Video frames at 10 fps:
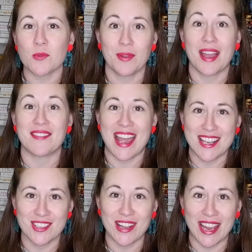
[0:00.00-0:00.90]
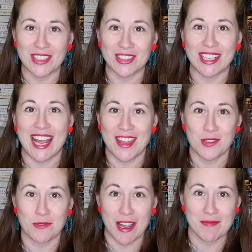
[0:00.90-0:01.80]
We have Hazel Gaynor and Heather
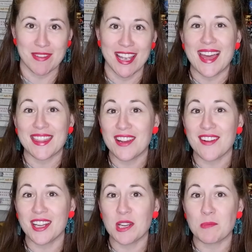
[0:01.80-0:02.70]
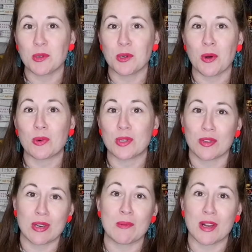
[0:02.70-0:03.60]
Webb, and they're writing a book called
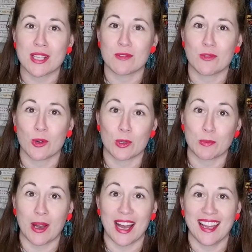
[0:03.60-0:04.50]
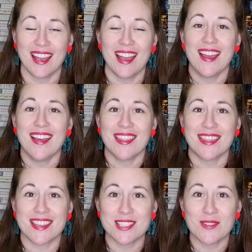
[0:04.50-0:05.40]
3 Words for Goodbye.
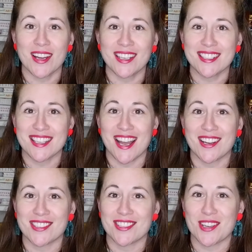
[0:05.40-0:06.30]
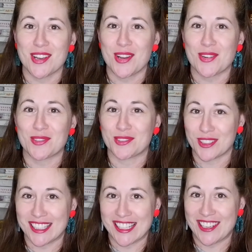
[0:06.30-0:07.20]
This one sounds
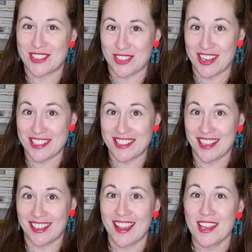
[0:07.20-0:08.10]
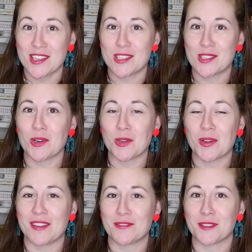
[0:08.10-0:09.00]
really interesting. So
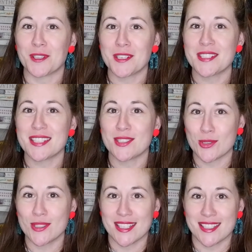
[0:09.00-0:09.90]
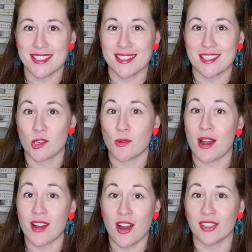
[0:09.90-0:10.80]
it follows 2 sisters who are
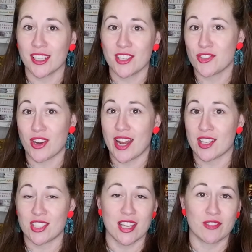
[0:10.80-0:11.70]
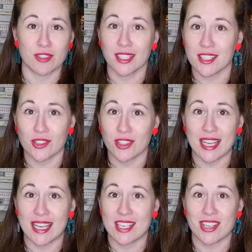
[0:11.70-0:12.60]
currently estranged. They really don't
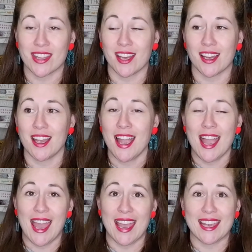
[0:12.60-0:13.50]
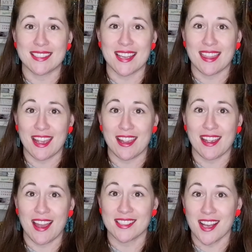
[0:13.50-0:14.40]
like each other, and they
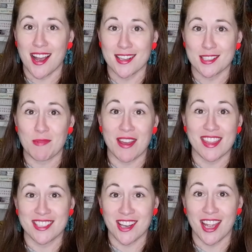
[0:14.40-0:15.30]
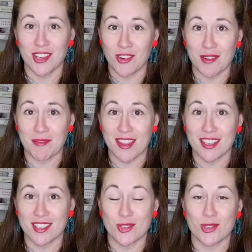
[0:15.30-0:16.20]
are tasked by their dying
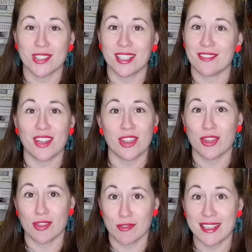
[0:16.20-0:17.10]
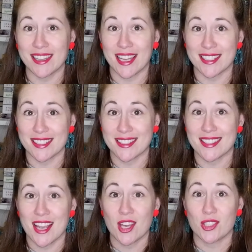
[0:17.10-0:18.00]
grandmother to deliver 3 letters
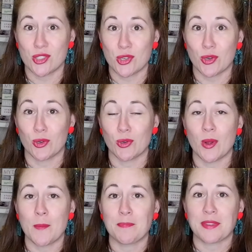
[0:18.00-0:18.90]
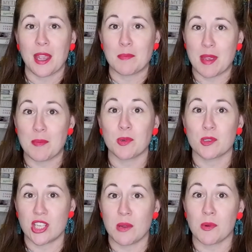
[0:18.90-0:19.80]
to people
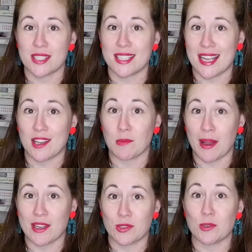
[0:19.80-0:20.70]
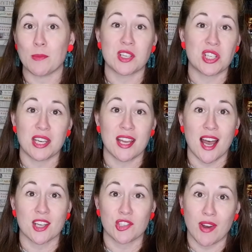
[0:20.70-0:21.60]
she wants to say goodbye to, but she
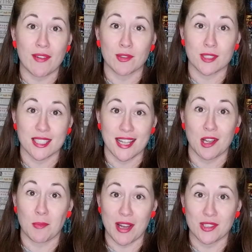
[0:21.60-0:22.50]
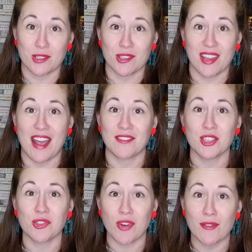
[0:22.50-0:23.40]
can't travel to say goodbye to. So they have to
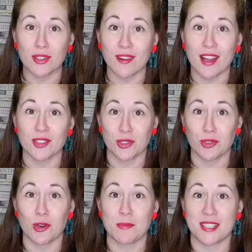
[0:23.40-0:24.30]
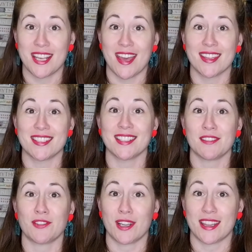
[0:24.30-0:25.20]
travel around Europe together
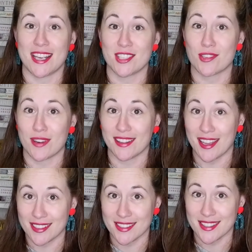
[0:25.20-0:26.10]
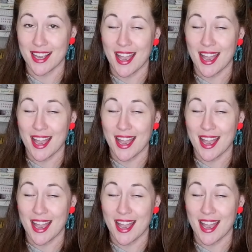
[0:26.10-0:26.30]
delivering these 3 letters.